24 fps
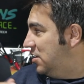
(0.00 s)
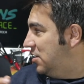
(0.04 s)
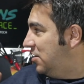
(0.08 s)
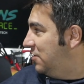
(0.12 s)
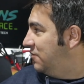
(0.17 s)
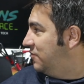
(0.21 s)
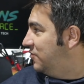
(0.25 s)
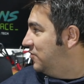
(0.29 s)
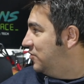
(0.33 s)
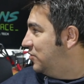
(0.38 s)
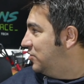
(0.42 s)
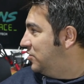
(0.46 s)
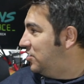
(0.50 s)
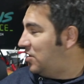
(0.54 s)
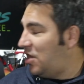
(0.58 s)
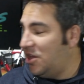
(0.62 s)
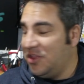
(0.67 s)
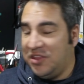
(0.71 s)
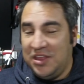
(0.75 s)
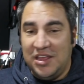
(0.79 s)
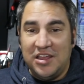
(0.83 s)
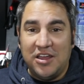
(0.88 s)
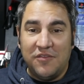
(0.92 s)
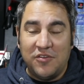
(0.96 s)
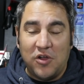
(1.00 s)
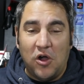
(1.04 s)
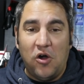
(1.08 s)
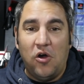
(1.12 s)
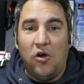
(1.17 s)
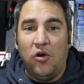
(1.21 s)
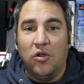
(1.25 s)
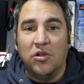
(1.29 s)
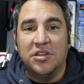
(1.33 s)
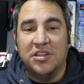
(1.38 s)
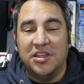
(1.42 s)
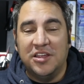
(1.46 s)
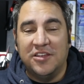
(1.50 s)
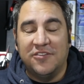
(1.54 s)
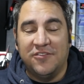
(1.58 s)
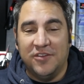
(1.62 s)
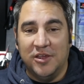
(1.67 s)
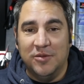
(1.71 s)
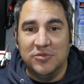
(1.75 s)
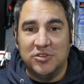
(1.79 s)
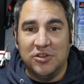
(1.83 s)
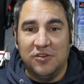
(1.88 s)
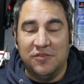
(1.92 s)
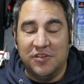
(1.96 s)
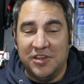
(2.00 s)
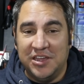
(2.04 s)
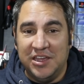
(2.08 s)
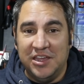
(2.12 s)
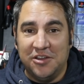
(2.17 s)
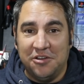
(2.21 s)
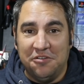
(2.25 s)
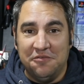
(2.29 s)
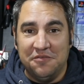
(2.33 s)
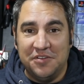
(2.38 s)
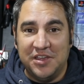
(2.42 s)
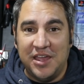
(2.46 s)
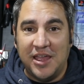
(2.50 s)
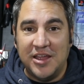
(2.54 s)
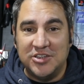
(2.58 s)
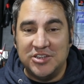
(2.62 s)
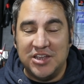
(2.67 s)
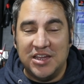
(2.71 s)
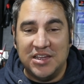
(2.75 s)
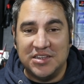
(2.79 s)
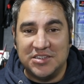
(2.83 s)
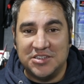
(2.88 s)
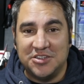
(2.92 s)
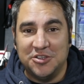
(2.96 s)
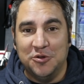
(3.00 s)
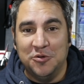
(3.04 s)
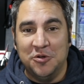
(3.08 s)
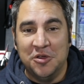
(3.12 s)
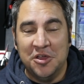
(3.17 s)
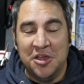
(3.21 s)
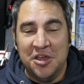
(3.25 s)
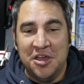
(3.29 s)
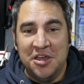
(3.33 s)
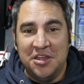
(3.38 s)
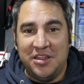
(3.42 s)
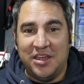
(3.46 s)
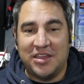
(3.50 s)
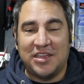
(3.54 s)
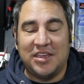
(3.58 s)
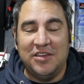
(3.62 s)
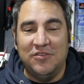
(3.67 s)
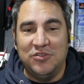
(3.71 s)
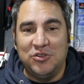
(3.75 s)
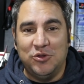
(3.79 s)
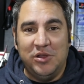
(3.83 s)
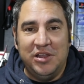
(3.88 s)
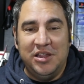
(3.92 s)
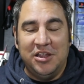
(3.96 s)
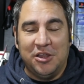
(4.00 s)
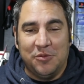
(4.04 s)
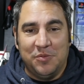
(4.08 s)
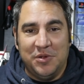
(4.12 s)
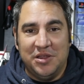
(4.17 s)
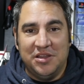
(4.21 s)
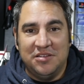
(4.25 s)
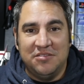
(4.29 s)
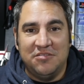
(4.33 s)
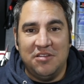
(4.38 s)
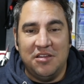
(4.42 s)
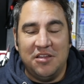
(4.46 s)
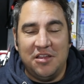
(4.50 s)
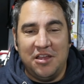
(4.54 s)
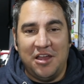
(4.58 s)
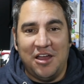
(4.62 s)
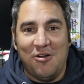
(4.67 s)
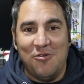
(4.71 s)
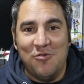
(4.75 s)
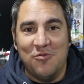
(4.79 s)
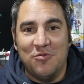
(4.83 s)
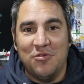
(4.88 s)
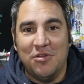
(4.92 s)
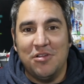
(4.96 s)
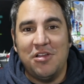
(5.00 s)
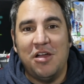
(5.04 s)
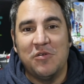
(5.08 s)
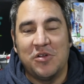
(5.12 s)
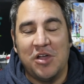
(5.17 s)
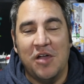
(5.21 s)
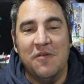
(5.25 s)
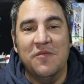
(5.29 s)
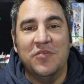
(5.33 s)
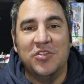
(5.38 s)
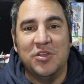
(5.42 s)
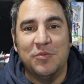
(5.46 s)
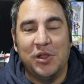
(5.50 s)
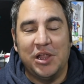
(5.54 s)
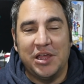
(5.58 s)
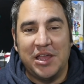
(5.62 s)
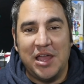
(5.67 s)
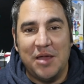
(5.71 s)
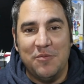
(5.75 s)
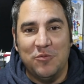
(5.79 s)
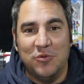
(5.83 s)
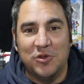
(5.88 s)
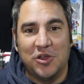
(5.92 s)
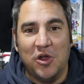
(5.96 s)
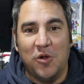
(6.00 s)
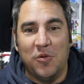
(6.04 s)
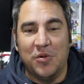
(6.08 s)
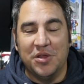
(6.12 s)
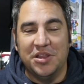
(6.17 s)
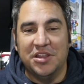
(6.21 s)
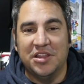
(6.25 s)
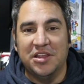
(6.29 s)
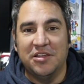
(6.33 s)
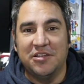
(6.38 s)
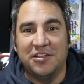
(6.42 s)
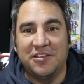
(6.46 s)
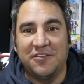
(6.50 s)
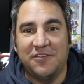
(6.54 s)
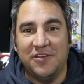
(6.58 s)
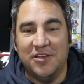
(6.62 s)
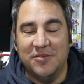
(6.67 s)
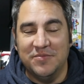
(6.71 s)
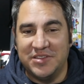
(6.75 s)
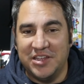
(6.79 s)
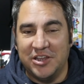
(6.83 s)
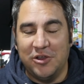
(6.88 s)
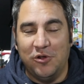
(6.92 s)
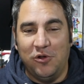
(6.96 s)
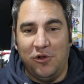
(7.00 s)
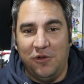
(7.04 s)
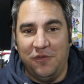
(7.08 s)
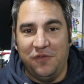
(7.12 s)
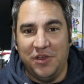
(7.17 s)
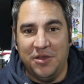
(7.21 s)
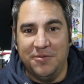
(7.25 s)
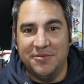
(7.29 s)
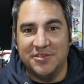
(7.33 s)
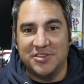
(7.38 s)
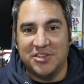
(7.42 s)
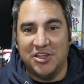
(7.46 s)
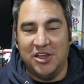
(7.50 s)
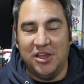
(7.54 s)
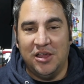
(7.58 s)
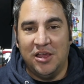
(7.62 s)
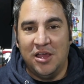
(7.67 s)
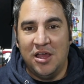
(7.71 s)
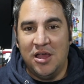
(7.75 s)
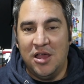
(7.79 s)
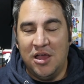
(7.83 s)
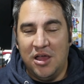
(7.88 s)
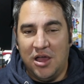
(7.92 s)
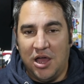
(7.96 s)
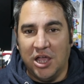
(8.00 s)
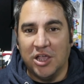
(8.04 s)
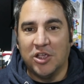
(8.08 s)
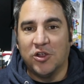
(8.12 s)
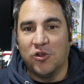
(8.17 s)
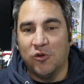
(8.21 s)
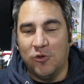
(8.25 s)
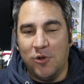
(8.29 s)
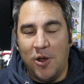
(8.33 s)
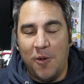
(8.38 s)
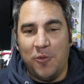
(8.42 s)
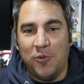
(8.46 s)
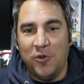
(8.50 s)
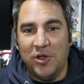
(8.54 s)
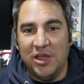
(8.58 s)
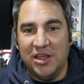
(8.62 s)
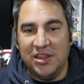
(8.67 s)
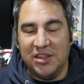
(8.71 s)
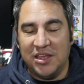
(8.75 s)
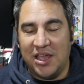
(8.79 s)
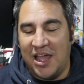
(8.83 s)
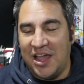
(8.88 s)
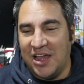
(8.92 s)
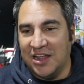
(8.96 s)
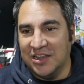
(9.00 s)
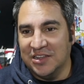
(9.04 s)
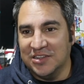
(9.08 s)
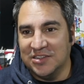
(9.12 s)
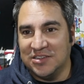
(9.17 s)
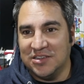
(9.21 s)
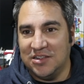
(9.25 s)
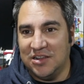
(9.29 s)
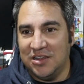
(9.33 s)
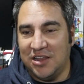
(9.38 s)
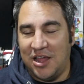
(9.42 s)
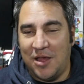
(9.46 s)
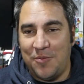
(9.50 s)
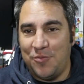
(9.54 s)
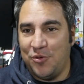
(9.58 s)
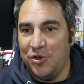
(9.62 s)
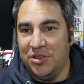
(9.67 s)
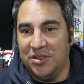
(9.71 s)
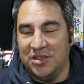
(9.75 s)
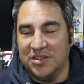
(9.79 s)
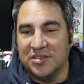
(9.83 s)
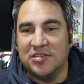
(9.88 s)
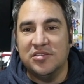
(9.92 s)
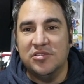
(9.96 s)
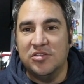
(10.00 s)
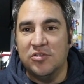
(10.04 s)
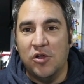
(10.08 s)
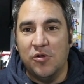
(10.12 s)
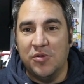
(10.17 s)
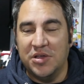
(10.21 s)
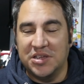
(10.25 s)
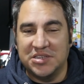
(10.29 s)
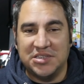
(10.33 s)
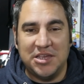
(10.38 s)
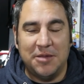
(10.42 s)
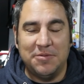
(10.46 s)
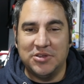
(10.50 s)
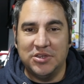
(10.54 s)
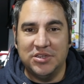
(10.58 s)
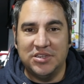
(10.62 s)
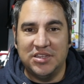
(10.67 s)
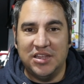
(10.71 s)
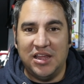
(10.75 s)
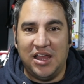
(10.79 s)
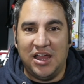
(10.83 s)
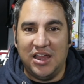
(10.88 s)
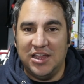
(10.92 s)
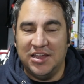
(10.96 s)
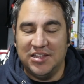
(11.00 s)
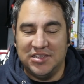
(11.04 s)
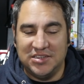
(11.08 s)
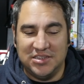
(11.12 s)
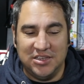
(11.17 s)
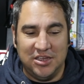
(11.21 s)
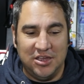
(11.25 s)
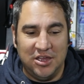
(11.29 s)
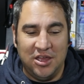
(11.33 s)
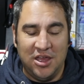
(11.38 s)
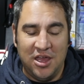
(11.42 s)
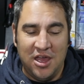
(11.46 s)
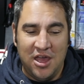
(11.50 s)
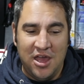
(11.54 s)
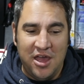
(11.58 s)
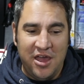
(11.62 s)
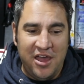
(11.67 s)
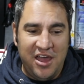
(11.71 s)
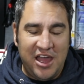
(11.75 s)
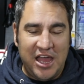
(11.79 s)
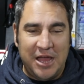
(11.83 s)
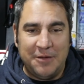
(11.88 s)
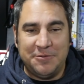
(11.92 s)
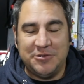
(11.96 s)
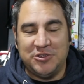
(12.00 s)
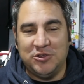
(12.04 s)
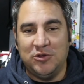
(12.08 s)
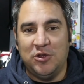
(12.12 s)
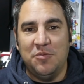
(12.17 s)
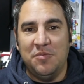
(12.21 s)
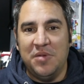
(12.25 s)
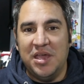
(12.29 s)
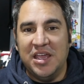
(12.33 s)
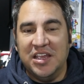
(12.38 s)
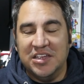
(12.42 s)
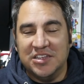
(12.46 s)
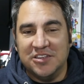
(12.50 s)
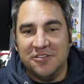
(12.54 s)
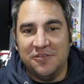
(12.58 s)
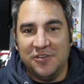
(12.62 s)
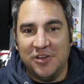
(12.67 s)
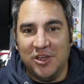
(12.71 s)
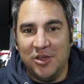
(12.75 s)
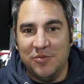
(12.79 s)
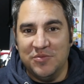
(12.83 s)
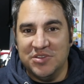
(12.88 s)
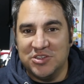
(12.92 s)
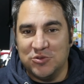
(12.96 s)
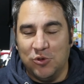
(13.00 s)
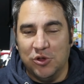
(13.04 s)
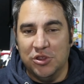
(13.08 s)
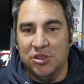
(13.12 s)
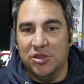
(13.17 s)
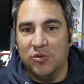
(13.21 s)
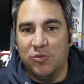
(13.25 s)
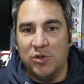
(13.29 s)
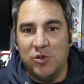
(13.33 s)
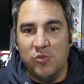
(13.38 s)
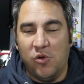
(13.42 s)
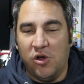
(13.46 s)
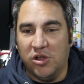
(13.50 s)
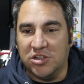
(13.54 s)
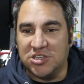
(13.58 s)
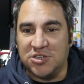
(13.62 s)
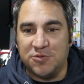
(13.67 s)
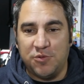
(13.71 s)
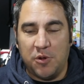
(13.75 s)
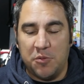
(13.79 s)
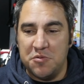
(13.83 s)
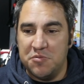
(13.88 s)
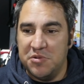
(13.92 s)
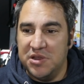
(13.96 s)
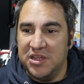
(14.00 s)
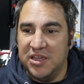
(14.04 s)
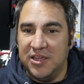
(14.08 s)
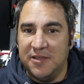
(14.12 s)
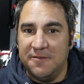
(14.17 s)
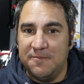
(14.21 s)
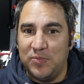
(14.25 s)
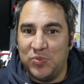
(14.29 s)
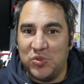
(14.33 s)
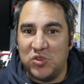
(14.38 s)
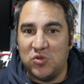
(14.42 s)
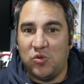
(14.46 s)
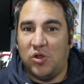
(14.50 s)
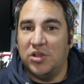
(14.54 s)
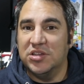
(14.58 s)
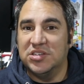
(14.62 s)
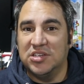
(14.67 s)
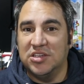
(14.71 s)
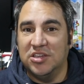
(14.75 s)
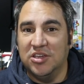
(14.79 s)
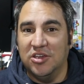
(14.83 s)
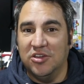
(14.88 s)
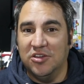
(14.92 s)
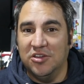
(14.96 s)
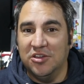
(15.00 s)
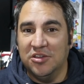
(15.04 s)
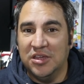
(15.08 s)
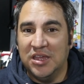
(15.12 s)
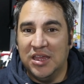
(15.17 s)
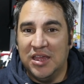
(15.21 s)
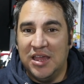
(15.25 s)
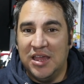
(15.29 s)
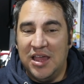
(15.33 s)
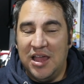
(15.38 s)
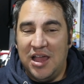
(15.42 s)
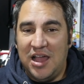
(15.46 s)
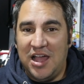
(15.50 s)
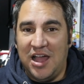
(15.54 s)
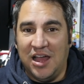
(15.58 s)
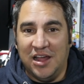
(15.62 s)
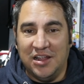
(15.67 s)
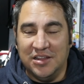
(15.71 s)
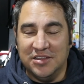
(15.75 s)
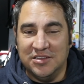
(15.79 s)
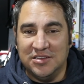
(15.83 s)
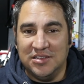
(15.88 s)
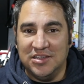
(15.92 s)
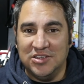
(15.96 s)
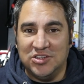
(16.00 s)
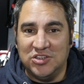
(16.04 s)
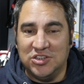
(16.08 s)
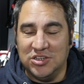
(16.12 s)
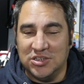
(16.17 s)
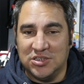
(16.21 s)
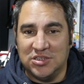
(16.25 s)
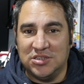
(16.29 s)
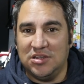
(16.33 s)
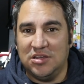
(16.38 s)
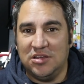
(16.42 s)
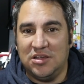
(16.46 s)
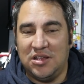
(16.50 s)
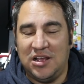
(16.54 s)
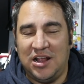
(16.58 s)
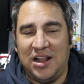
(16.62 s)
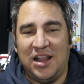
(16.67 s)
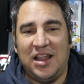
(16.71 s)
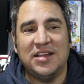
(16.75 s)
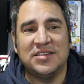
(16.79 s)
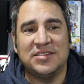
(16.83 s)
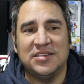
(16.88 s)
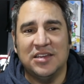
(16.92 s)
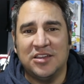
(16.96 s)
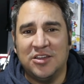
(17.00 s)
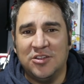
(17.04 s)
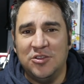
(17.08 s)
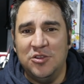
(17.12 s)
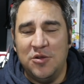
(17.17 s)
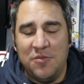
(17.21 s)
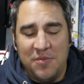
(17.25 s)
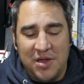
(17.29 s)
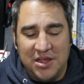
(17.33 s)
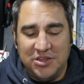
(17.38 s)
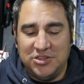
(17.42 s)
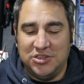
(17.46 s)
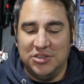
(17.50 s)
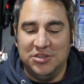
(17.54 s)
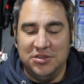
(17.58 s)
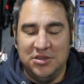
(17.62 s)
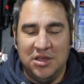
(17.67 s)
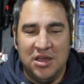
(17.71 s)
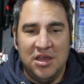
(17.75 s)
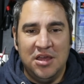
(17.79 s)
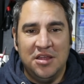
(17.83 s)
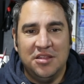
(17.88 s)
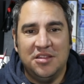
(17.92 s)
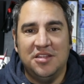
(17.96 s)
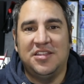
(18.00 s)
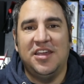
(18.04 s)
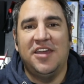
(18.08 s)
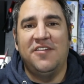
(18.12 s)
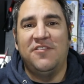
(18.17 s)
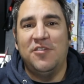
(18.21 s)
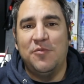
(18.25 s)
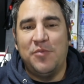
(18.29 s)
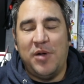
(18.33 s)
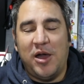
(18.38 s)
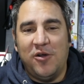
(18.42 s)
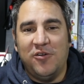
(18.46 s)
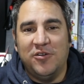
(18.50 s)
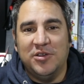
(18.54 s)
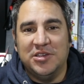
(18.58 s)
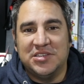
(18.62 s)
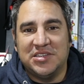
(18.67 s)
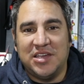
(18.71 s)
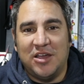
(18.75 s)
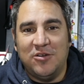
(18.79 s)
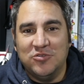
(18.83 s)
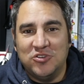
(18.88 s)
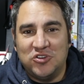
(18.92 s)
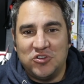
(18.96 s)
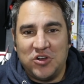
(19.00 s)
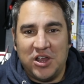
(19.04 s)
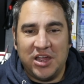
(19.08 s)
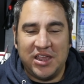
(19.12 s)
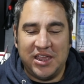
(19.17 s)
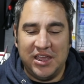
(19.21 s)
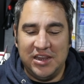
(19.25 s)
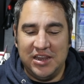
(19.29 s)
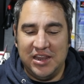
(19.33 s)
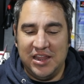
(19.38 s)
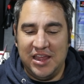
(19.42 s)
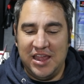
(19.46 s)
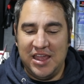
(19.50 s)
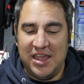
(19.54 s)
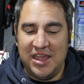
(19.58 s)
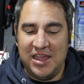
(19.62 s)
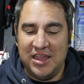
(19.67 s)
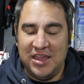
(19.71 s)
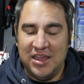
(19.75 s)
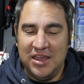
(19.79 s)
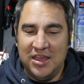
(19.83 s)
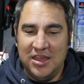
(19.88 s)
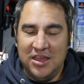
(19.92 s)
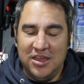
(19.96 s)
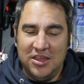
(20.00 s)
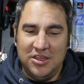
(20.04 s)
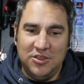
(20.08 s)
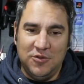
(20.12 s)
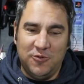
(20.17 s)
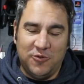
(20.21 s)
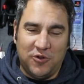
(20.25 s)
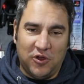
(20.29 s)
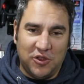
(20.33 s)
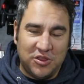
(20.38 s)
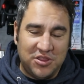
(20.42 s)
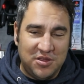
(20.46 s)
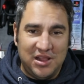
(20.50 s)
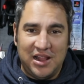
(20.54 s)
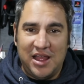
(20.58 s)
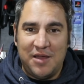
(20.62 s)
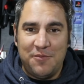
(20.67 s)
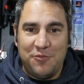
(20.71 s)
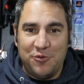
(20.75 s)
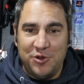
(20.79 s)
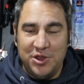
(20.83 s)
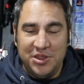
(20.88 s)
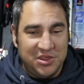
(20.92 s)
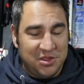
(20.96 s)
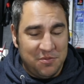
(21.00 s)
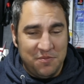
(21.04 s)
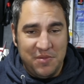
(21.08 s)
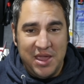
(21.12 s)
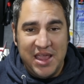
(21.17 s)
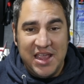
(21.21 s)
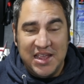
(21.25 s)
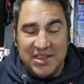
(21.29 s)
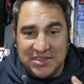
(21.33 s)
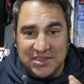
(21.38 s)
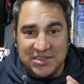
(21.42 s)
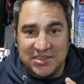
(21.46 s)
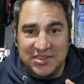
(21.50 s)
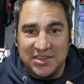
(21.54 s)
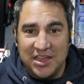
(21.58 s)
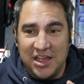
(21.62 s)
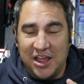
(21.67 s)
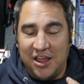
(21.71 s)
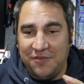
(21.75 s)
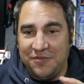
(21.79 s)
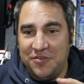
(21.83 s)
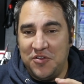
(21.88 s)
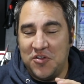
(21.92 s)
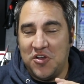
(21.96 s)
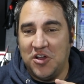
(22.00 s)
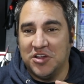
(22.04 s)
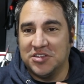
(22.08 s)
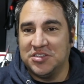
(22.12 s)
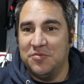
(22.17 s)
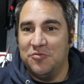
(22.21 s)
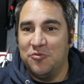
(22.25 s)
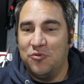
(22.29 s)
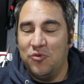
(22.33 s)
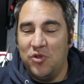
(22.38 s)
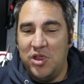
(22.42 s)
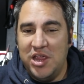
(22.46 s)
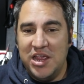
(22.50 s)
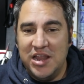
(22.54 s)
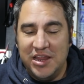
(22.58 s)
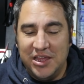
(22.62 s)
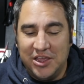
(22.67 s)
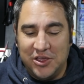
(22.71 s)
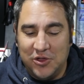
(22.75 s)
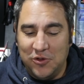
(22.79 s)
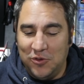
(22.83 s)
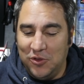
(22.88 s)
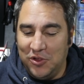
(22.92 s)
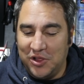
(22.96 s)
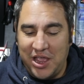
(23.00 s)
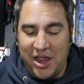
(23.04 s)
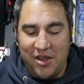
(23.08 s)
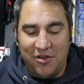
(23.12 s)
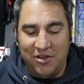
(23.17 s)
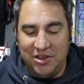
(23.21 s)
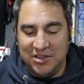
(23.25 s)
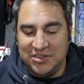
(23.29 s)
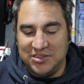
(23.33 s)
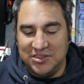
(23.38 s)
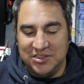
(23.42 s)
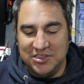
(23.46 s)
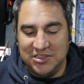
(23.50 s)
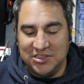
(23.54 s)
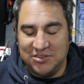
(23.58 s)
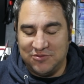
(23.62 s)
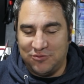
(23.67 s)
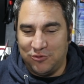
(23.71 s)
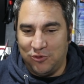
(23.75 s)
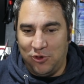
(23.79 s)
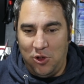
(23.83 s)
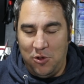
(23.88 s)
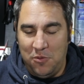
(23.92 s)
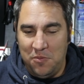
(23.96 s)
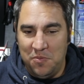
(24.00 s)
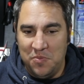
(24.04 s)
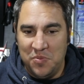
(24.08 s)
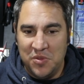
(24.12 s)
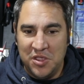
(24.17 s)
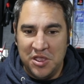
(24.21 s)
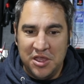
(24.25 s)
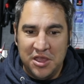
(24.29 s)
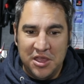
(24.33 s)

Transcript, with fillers: I've I think I've got all of these films over here on VHS so that gives you a little bit of how how comfortable I am with going to these films they're all films that I grew up with and Labyrinth is no exception to that it's a absolutely amazing film. It's one that we watch probably twice a year and it's just classic. Can you imagine the Davey Bowie soundtrack in there? You've got the Labyrinth, the maze itself. You've got some really cool characters from